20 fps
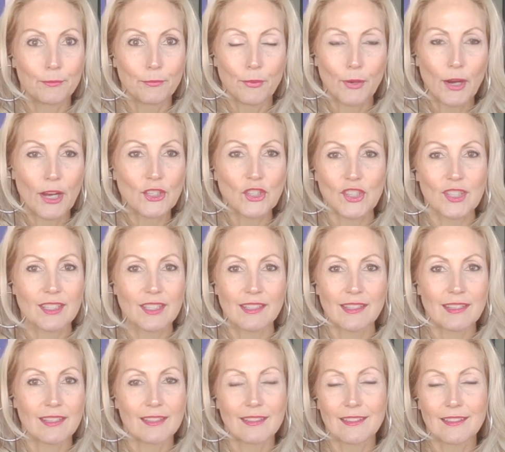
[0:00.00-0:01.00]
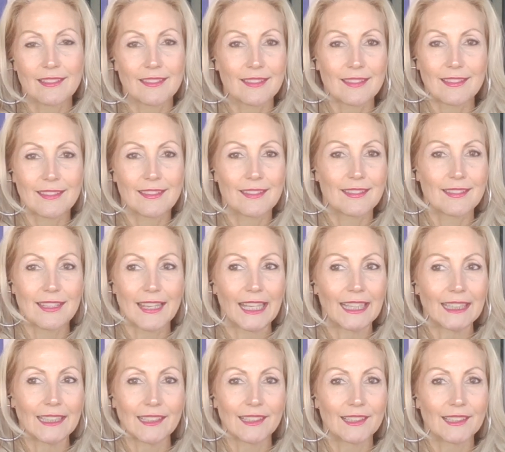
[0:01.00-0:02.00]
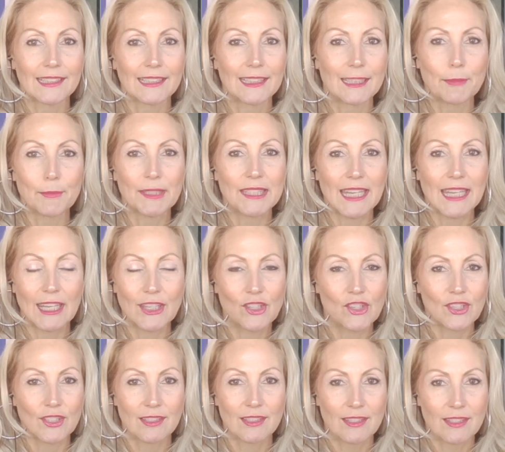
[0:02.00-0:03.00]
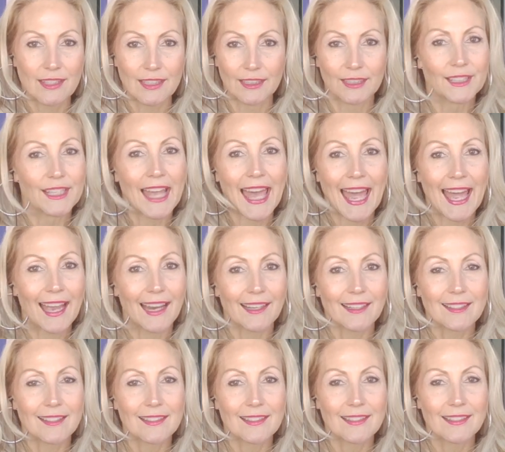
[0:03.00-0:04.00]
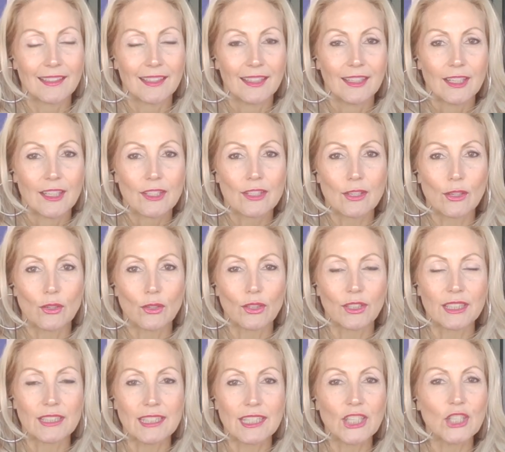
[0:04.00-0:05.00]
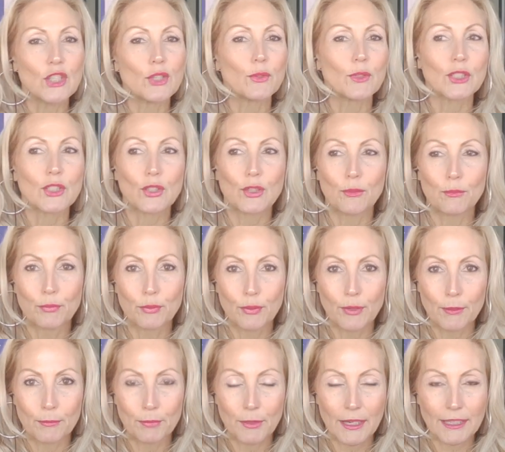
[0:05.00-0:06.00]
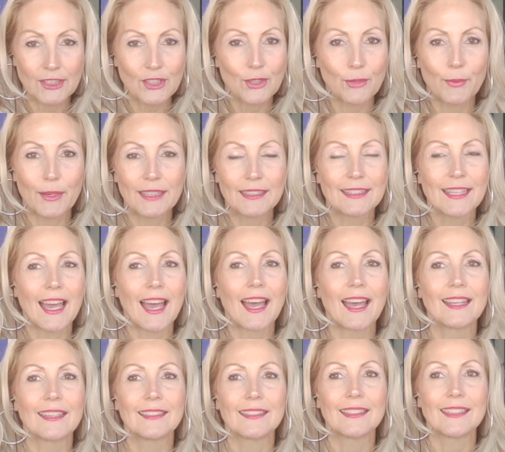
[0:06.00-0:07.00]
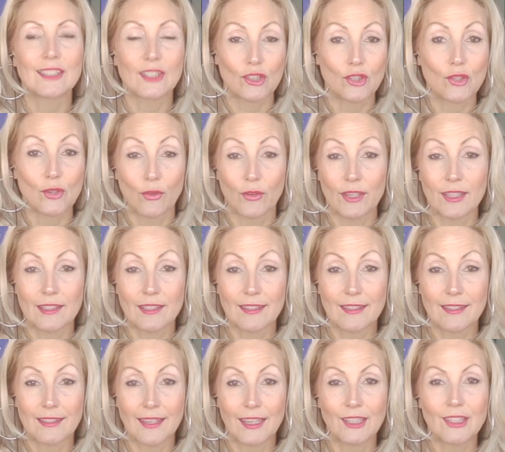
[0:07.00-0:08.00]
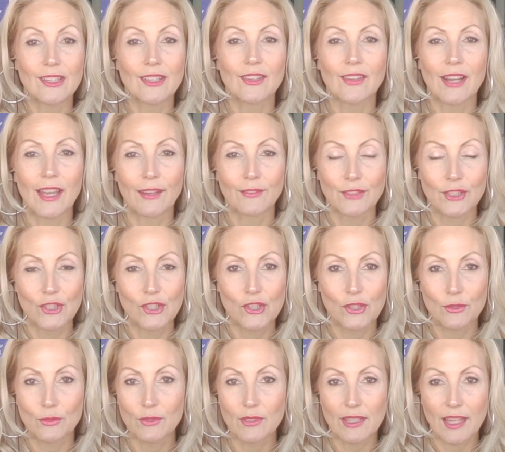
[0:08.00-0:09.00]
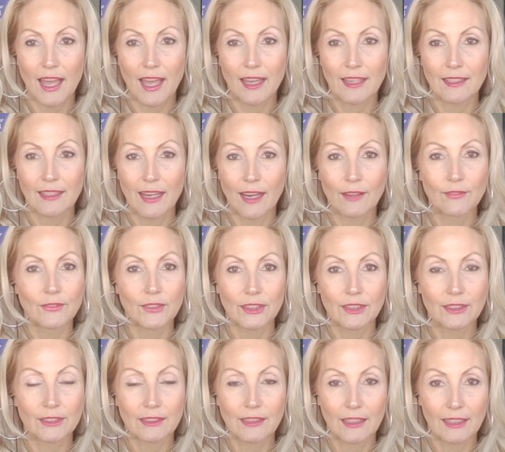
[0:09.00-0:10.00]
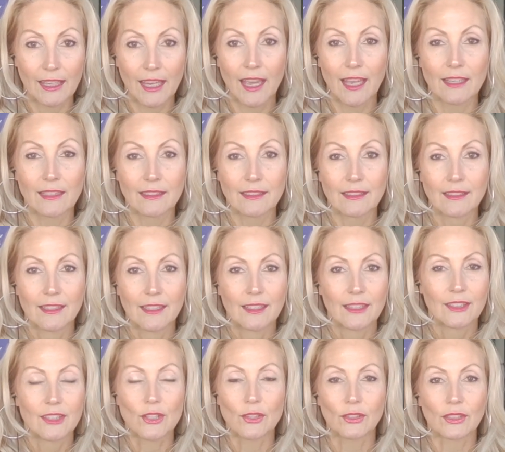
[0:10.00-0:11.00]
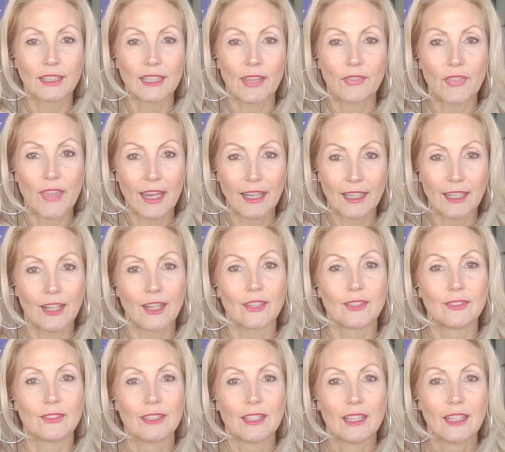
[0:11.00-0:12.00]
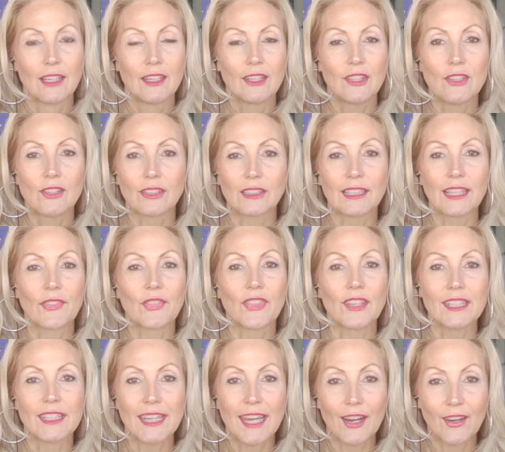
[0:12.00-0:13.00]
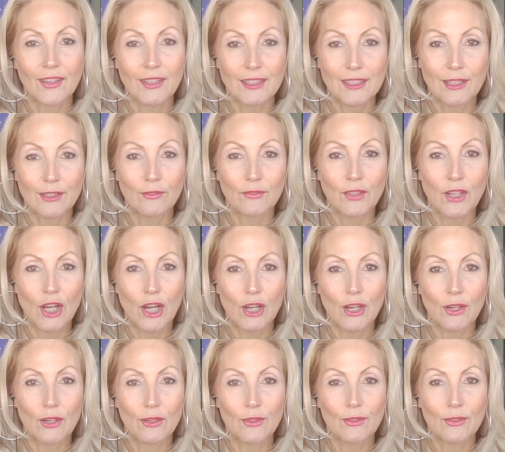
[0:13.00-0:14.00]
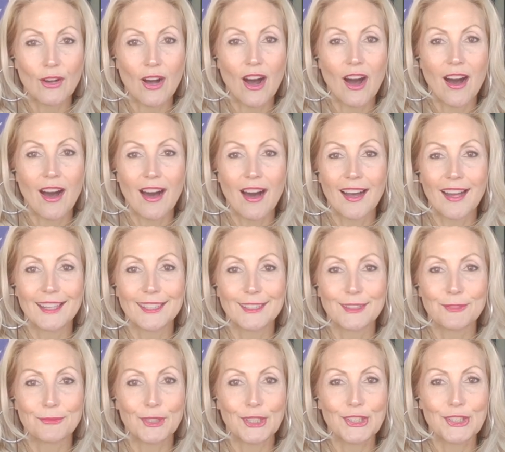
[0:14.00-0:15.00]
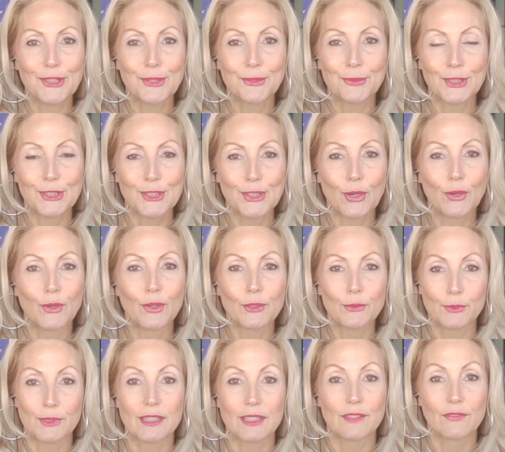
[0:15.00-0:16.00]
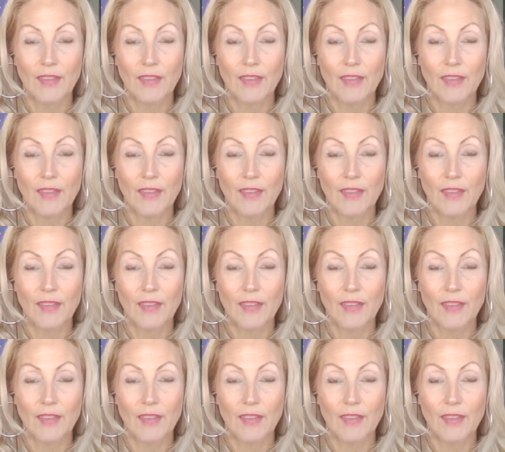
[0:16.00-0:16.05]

prejudices, and limitations and lacks. So continuing to perpetuate that is a choice, and you don't have to choose that ever again. You can let that go. You can let the narrative go on what you were told was